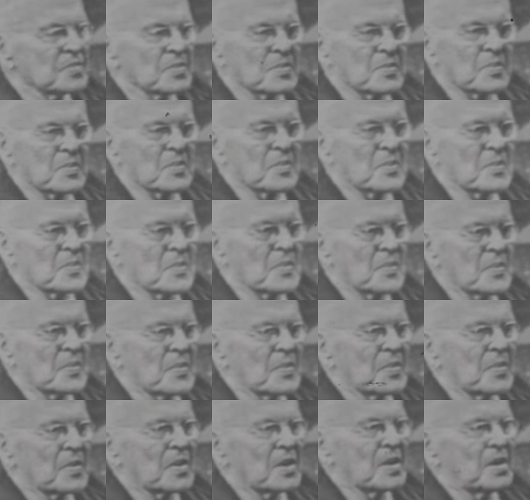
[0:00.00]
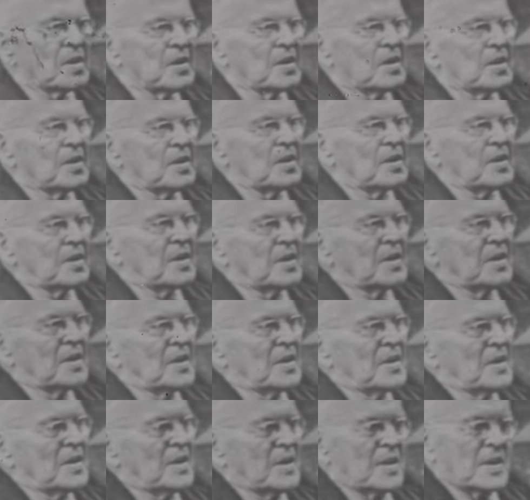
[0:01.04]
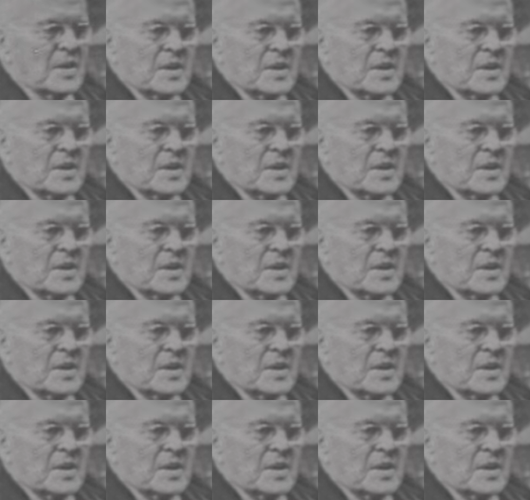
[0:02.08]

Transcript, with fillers: long were they held by the Indians?